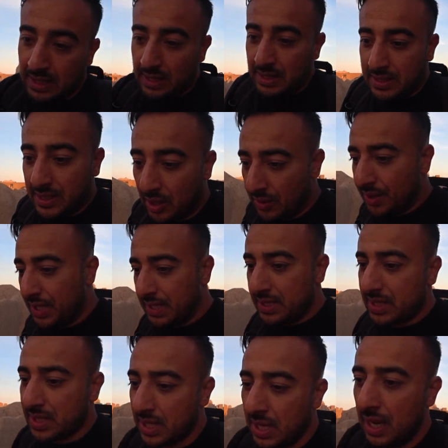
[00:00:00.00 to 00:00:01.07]
done
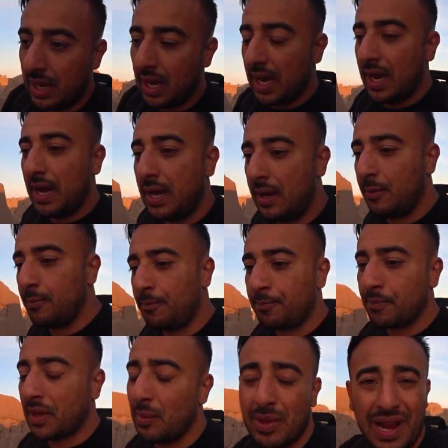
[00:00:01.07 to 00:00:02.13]
this,
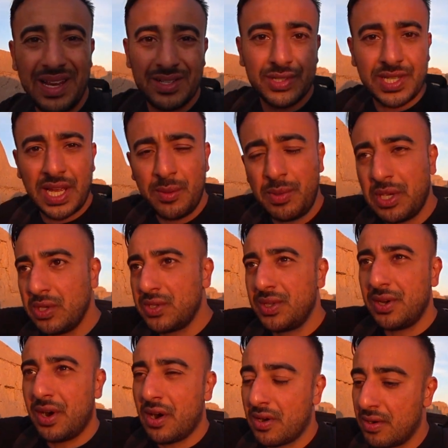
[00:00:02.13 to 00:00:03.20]
but I understand because there
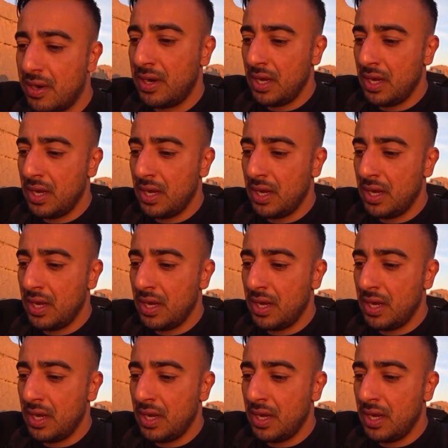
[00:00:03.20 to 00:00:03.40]
are